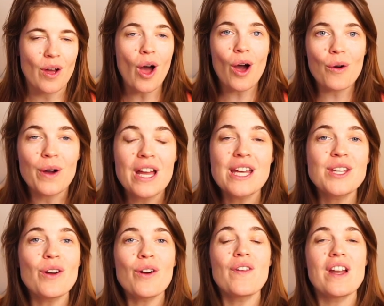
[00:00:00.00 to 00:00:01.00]
Oh,
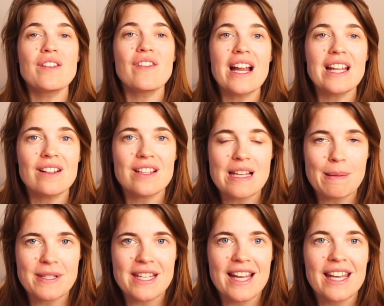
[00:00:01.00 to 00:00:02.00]
you're already writing on
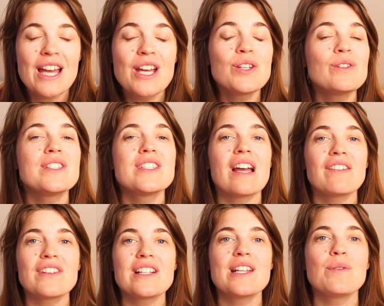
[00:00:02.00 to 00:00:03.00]
Substack. You'll
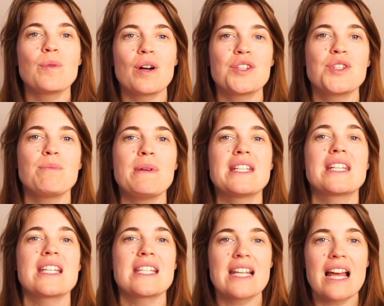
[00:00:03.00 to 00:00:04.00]
definitely want to meet
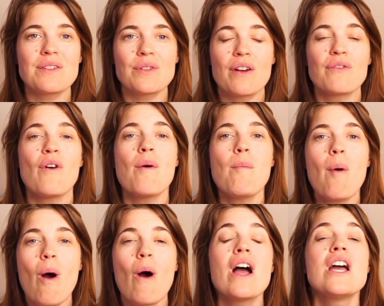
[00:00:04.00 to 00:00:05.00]
Casandra for more.